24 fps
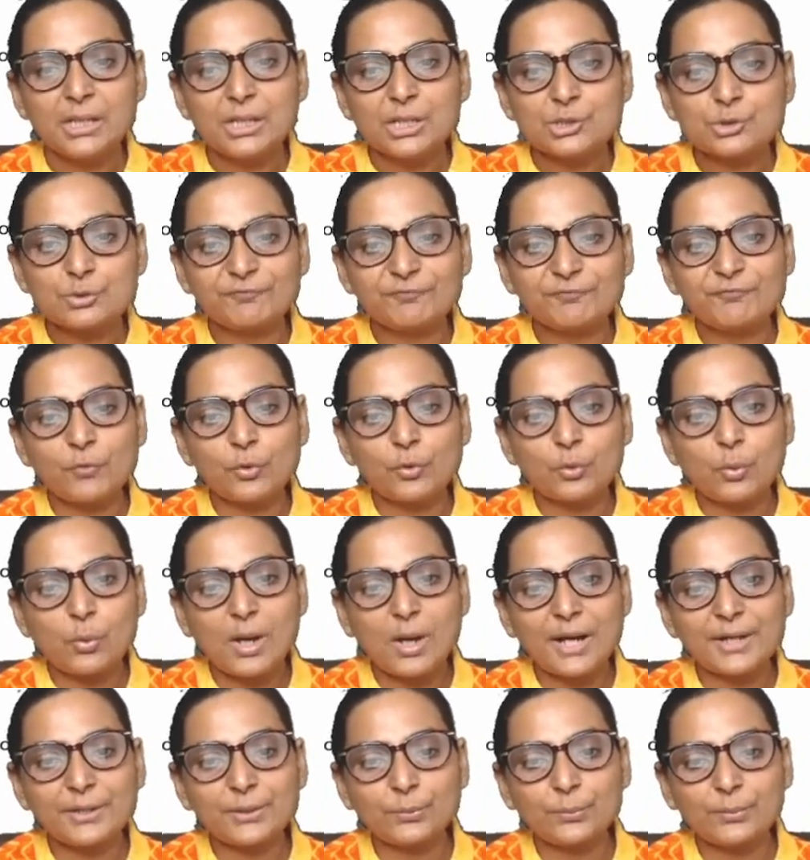So
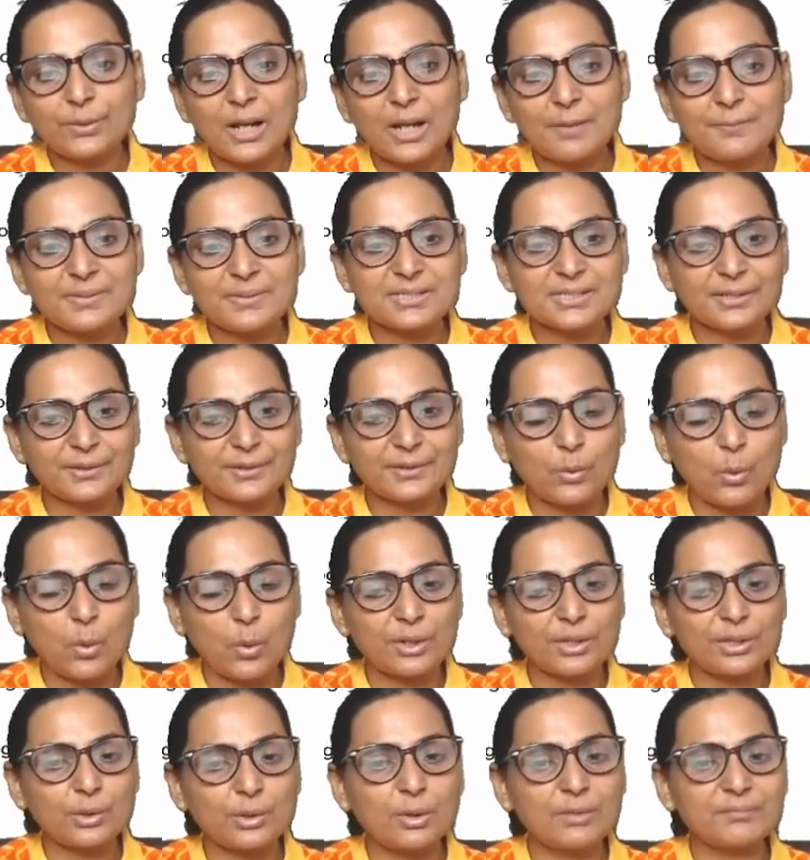phonocardiogram is the
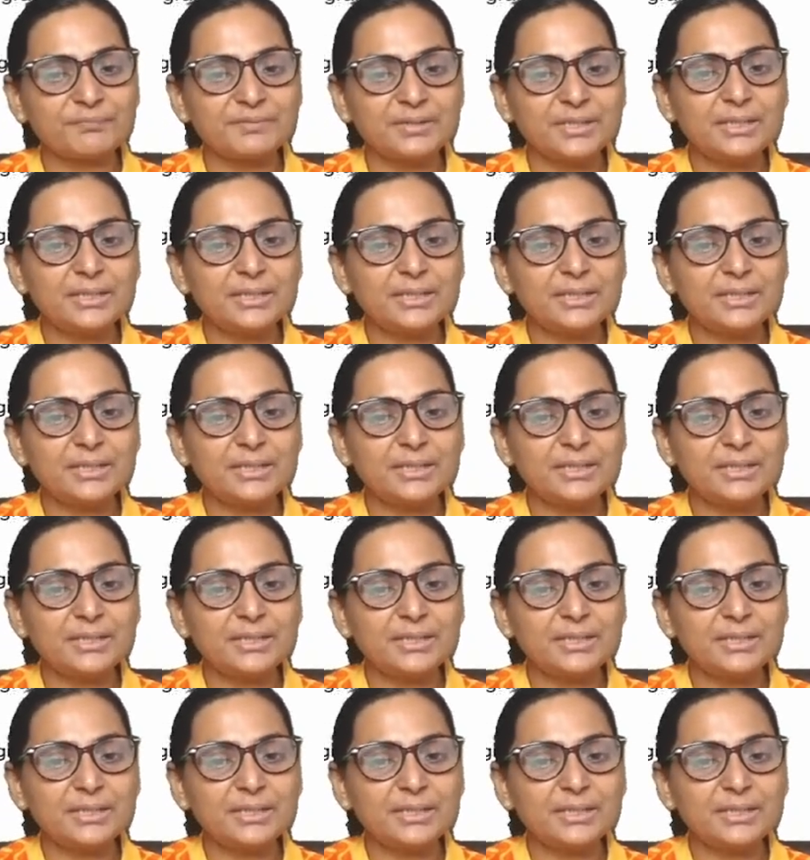recording of